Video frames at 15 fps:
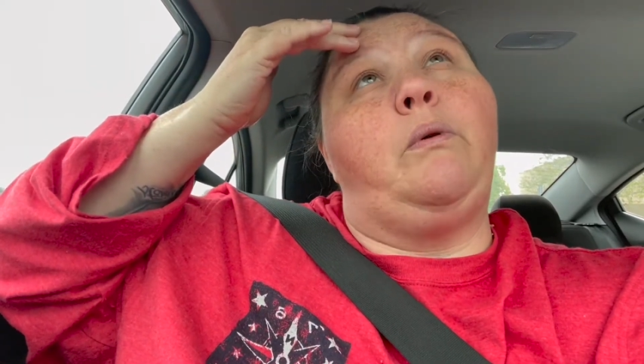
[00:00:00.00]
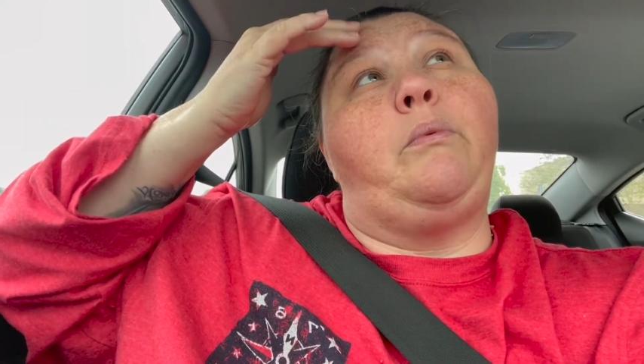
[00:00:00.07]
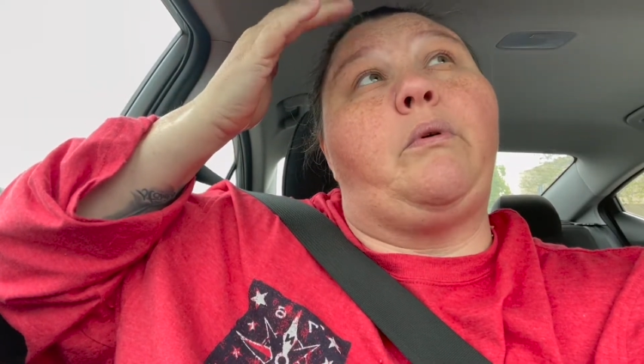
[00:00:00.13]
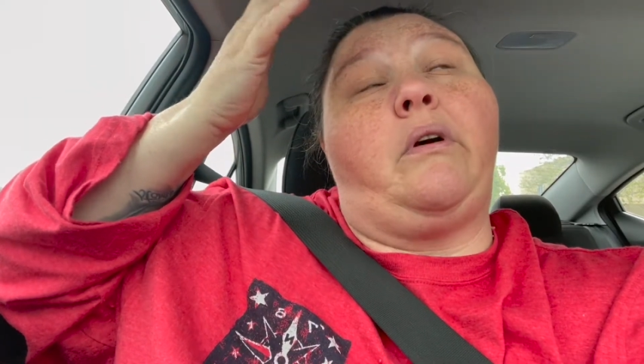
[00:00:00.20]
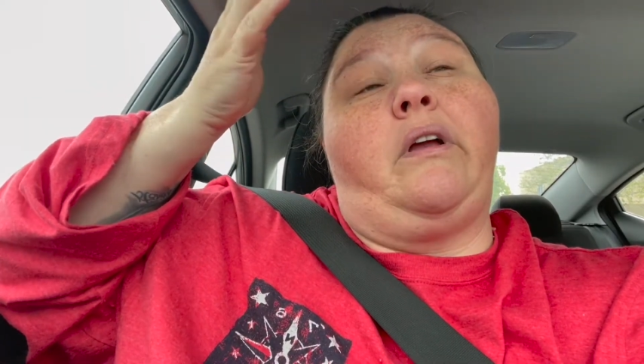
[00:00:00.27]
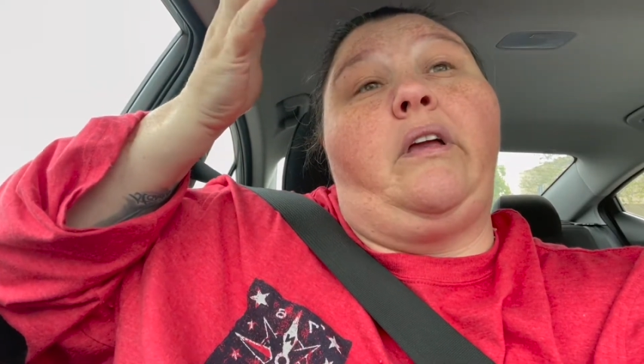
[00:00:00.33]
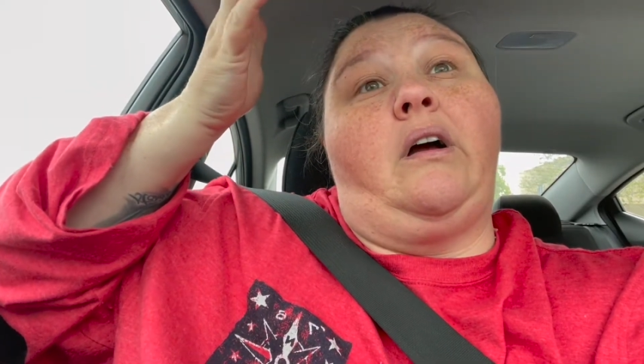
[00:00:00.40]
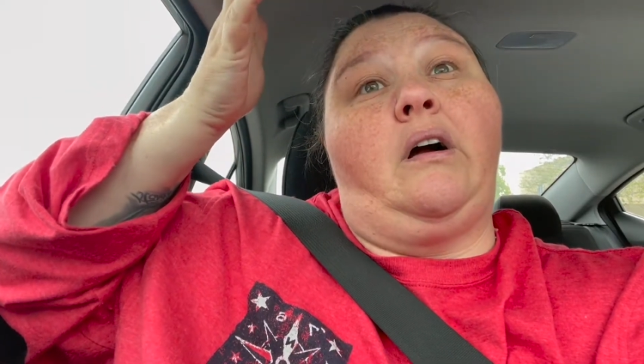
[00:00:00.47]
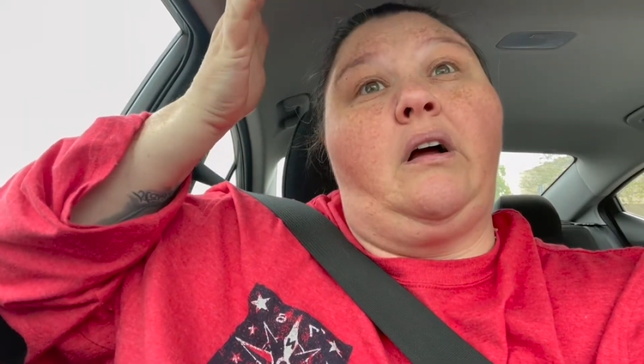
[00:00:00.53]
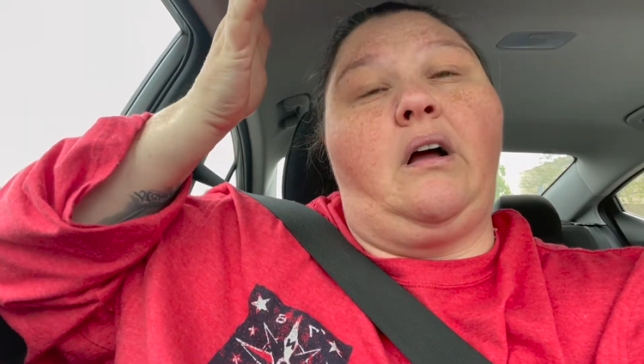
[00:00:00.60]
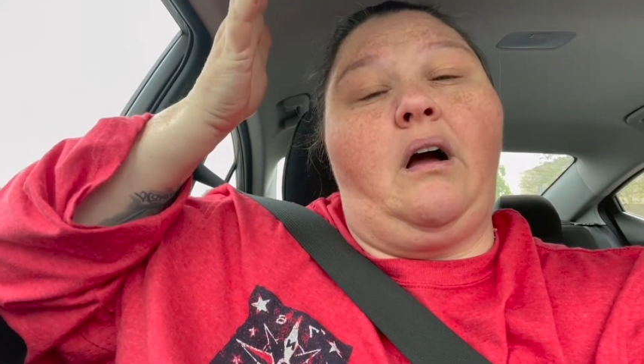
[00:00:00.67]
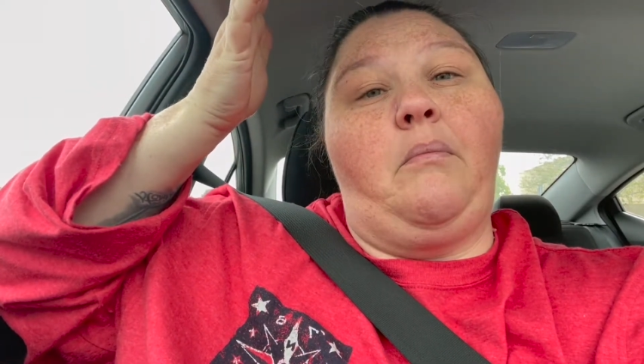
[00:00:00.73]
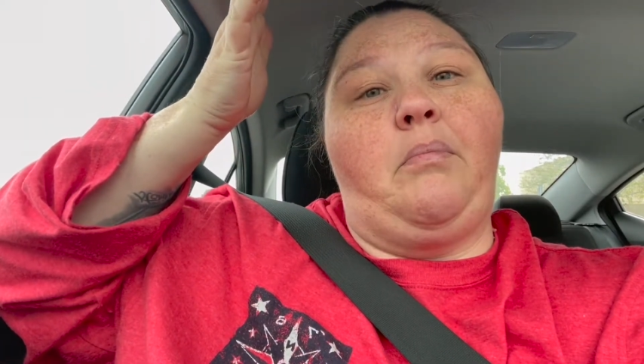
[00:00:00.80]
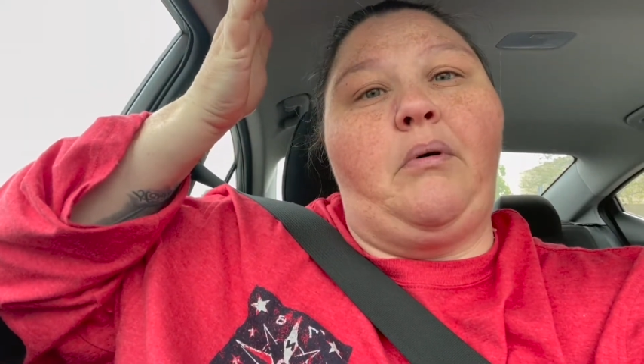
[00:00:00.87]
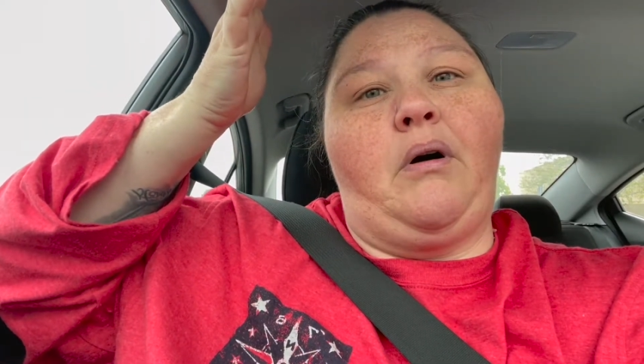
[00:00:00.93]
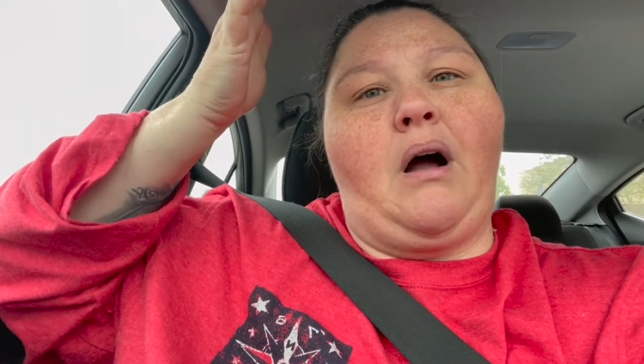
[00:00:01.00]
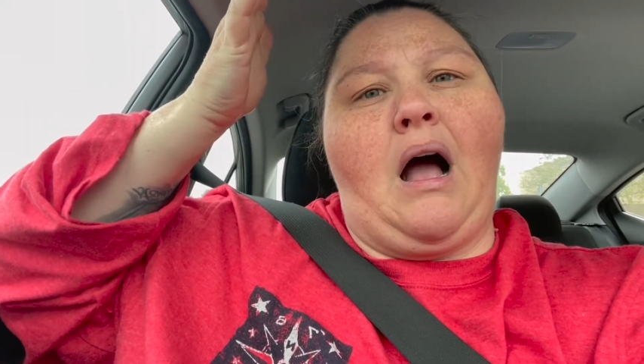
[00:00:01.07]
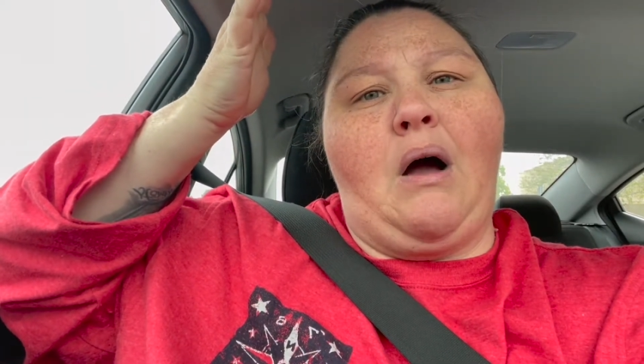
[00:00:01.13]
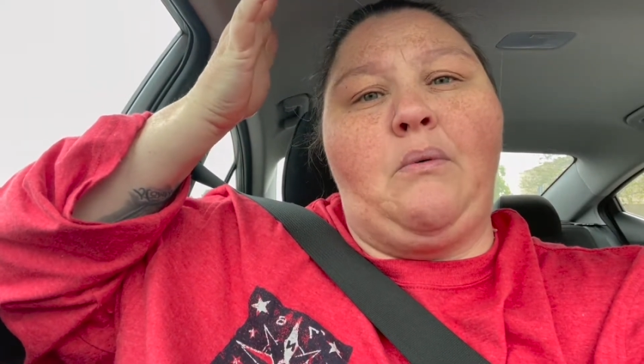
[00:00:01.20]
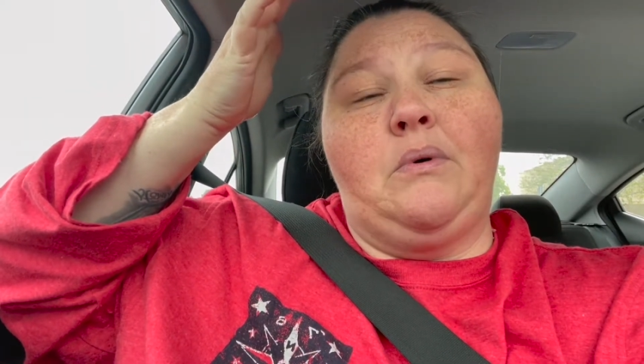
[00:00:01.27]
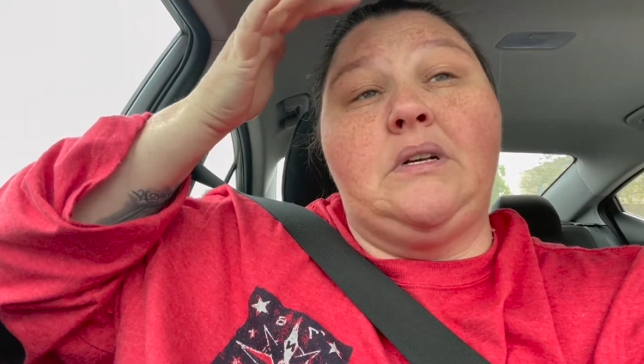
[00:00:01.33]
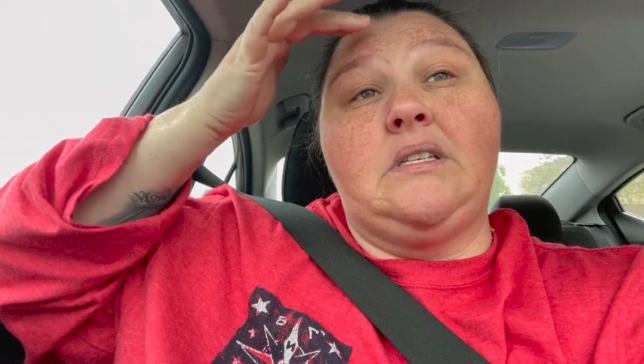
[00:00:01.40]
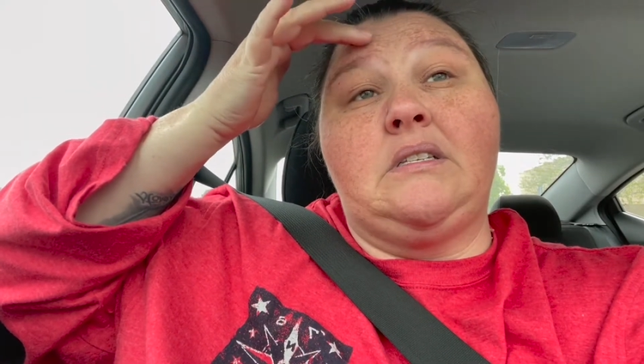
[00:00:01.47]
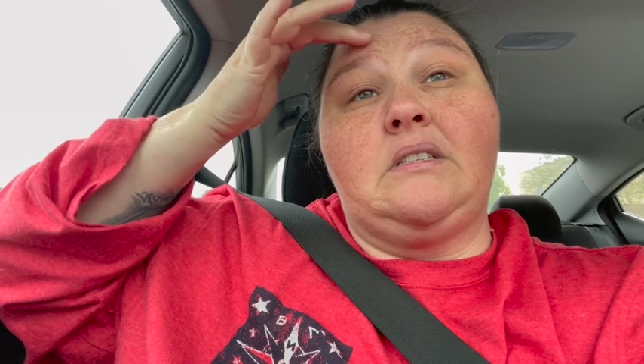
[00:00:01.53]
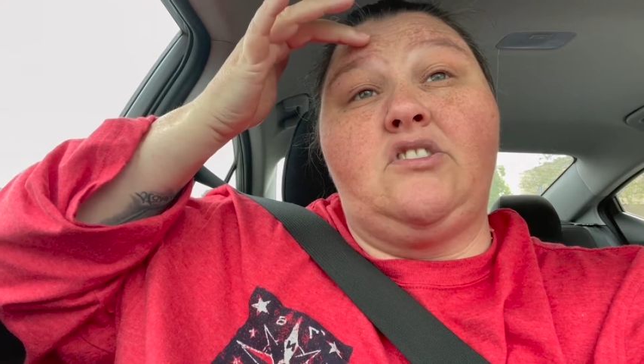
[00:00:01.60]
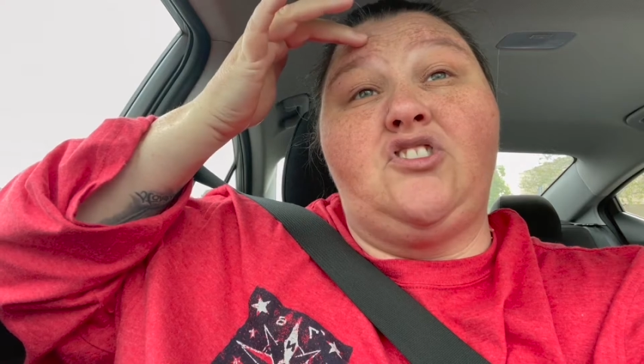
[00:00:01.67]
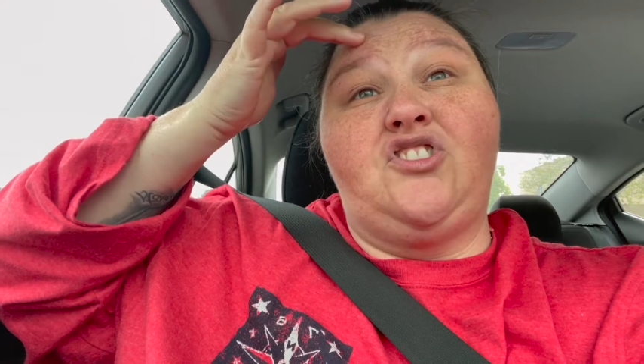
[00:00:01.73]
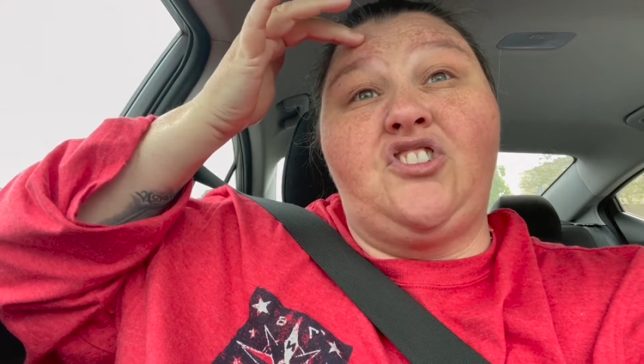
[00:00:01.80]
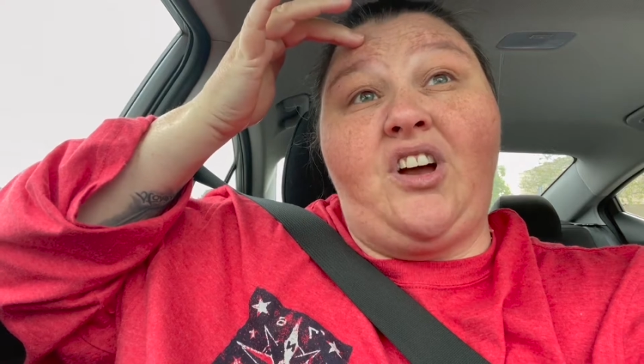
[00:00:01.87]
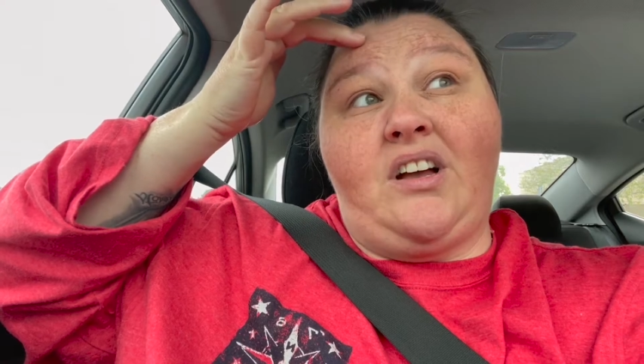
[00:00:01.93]
a young couple. I was
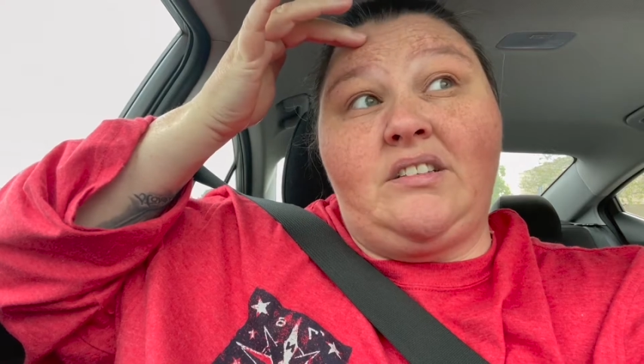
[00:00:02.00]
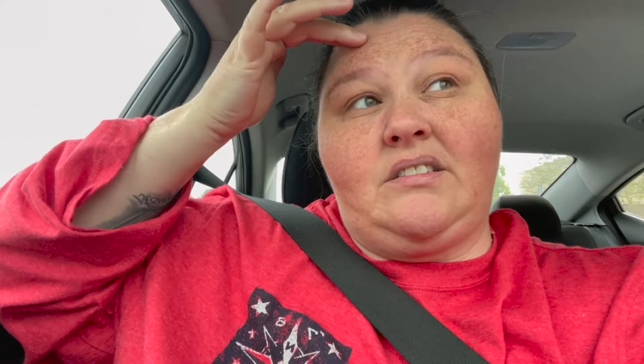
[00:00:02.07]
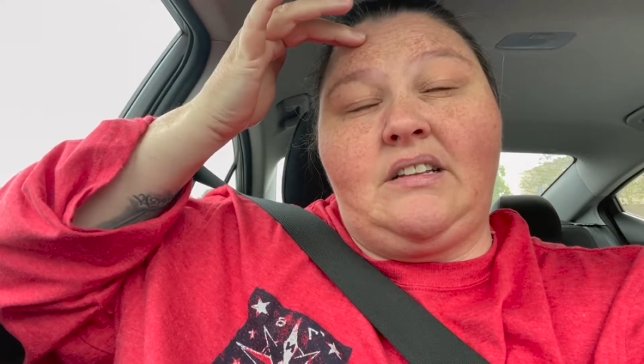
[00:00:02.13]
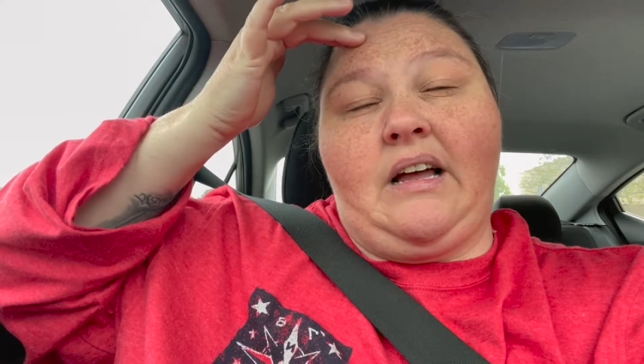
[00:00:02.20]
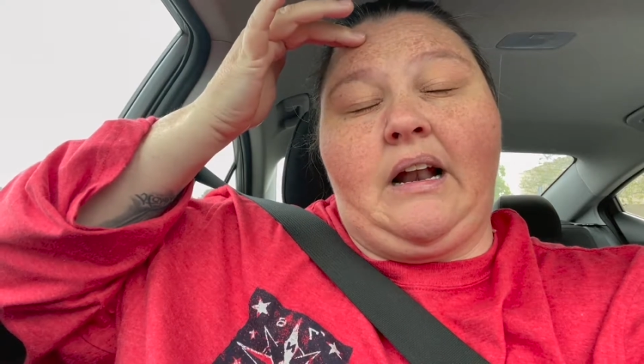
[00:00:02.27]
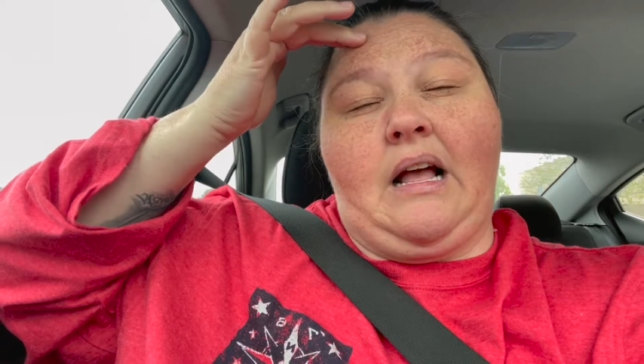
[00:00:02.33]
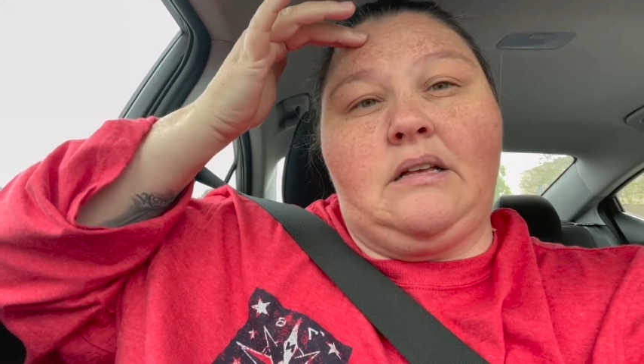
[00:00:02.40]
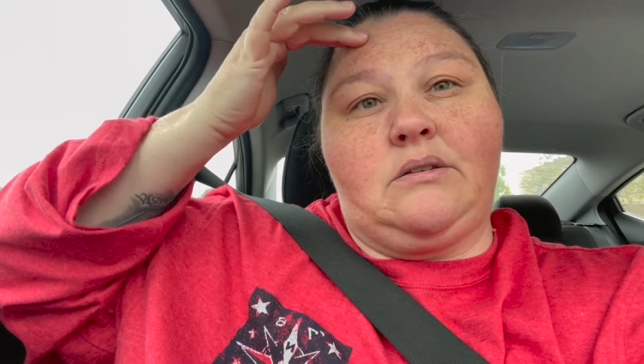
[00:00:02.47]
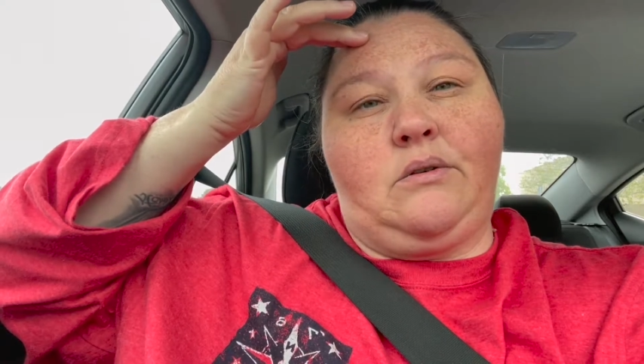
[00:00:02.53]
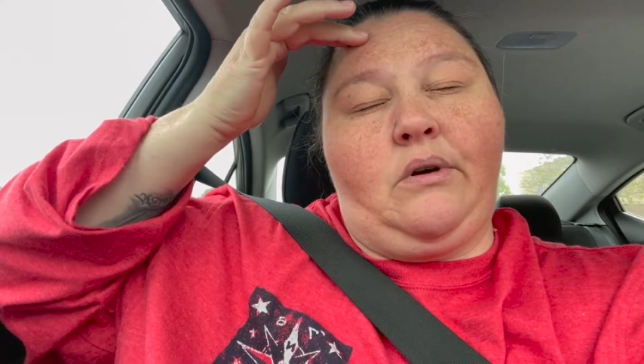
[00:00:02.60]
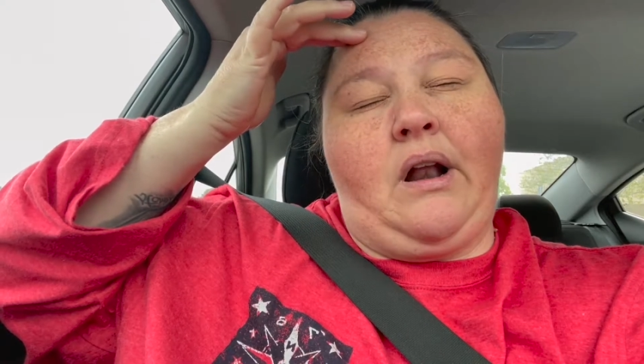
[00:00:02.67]
just out of high school,